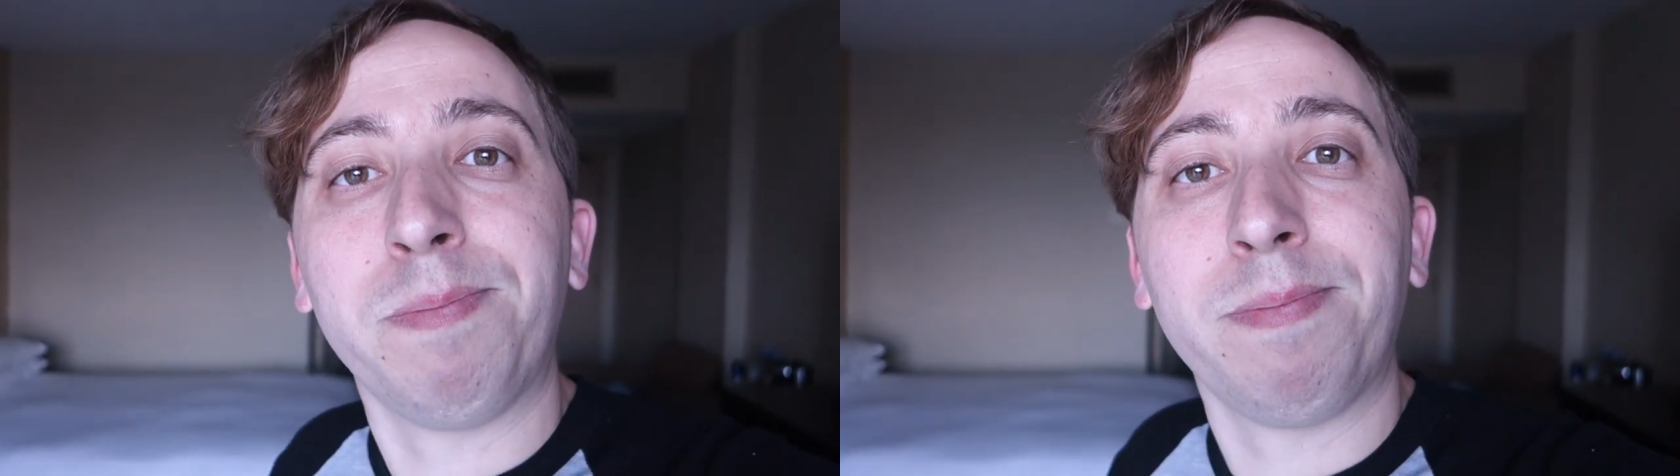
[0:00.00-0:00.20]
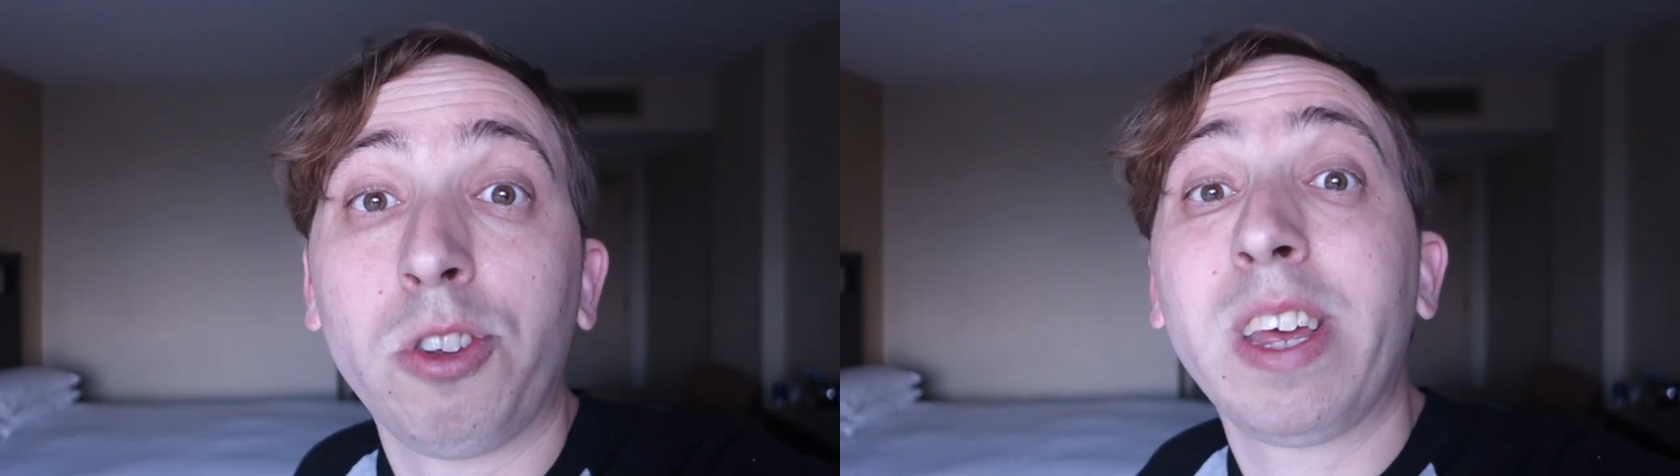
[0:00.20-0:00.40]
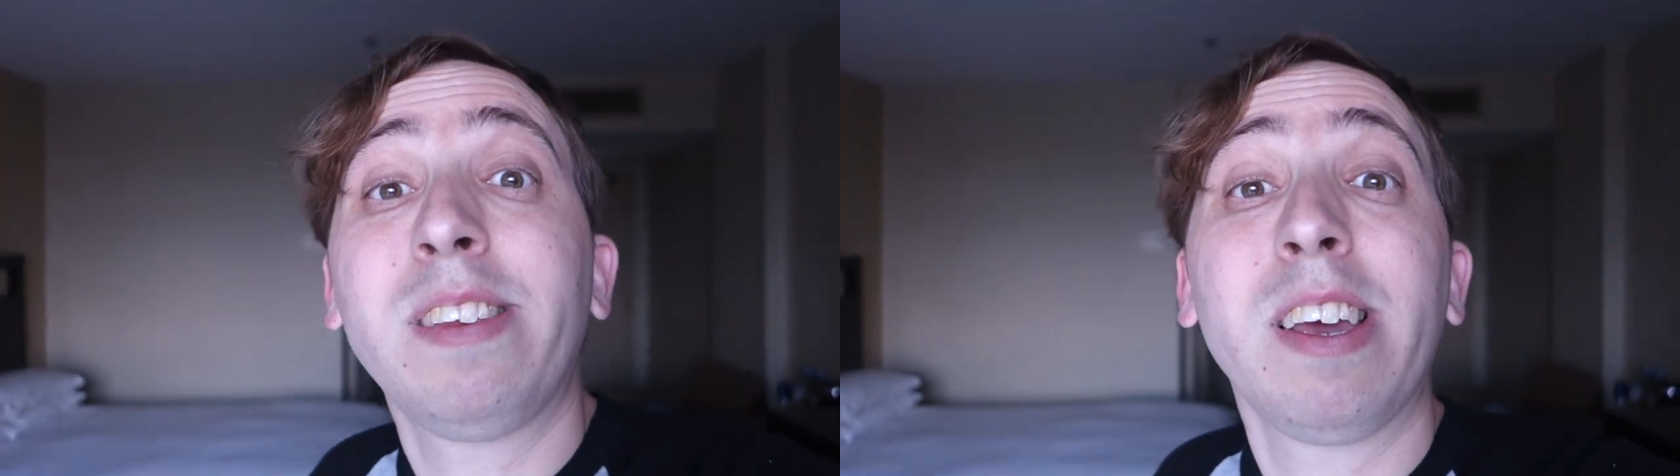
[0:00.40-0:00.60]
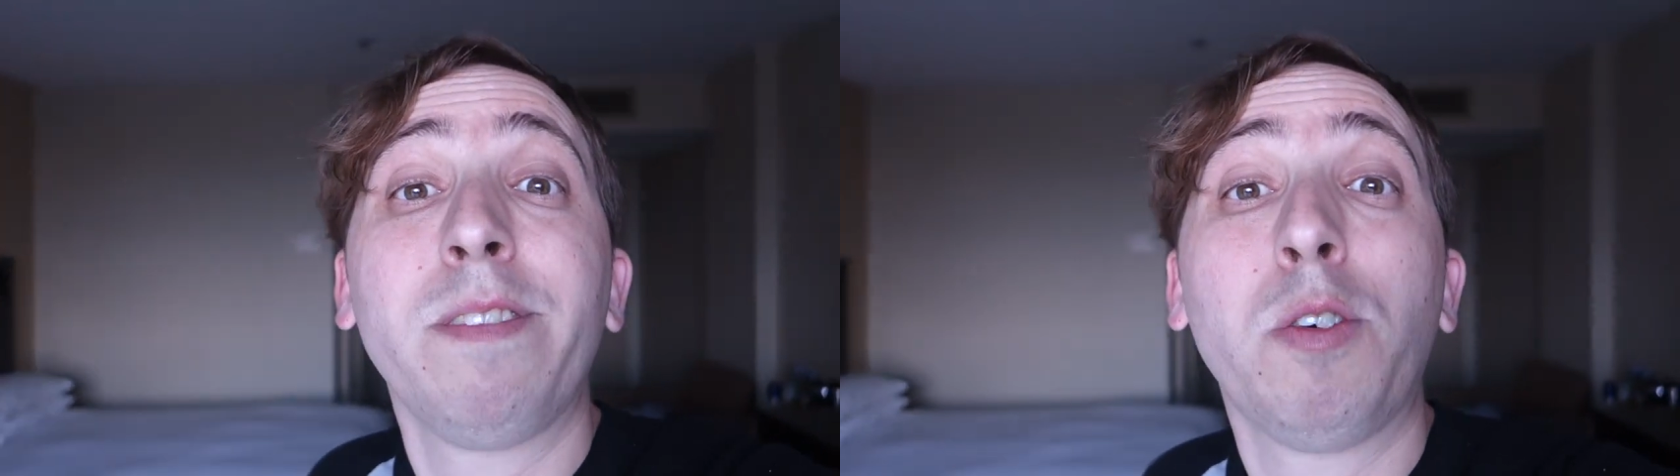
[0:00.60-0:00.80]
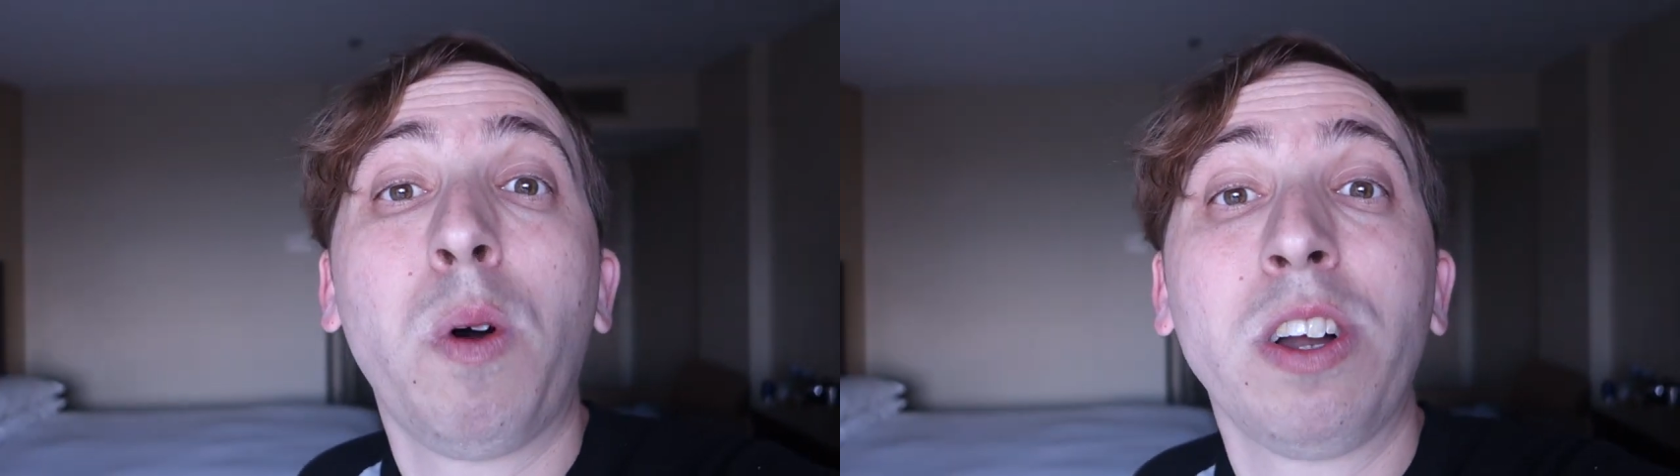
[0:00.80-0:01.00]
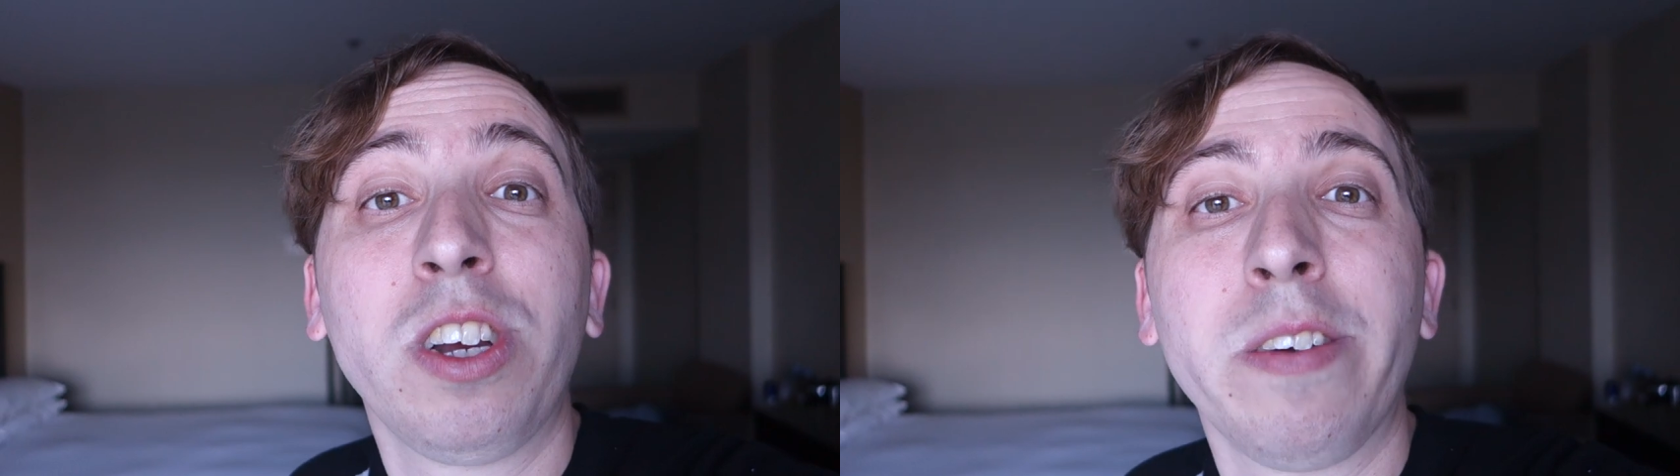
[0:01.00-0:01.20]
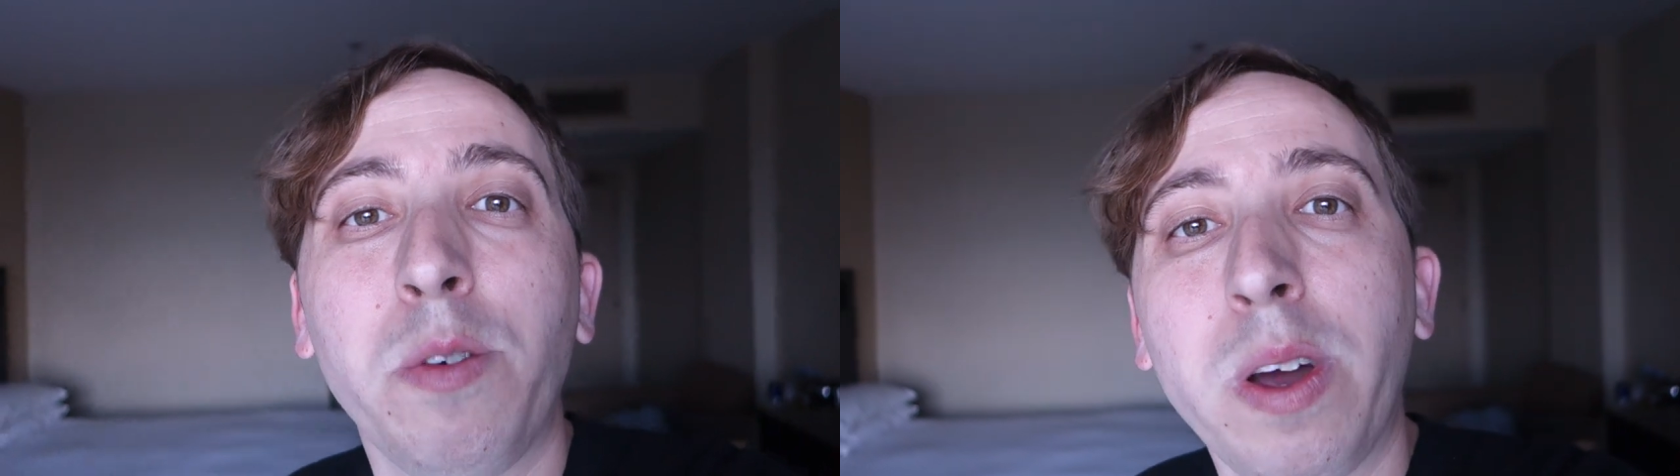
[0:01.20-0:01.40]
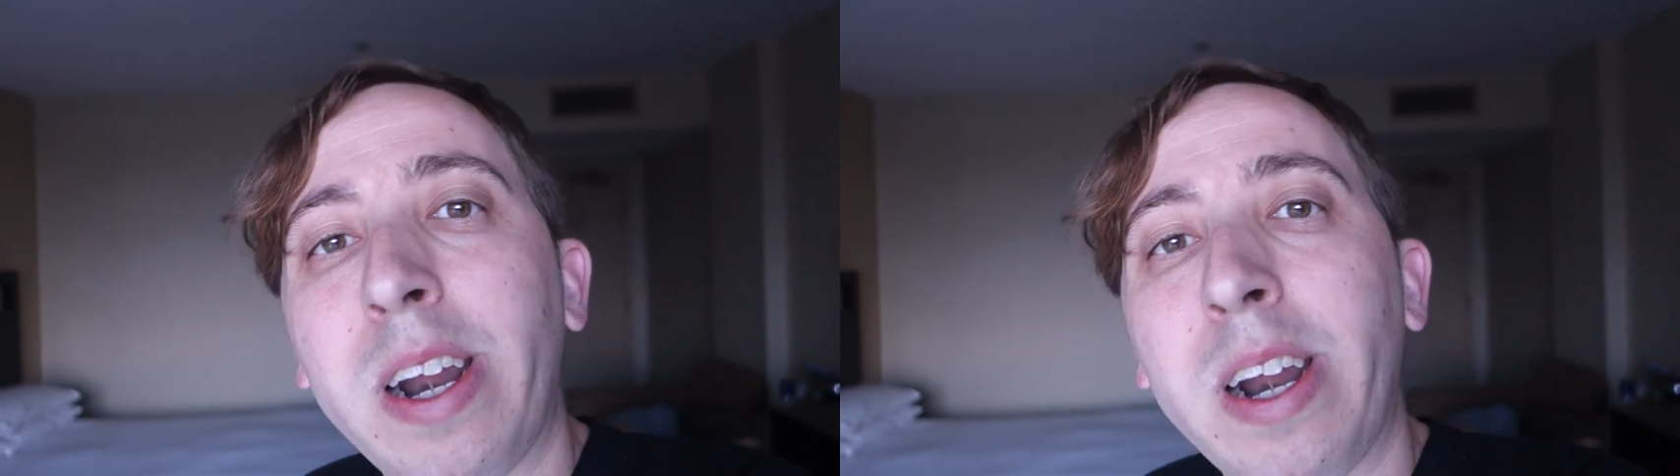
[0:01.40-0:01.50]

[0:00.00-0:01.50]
So thanks again for watching, everyone,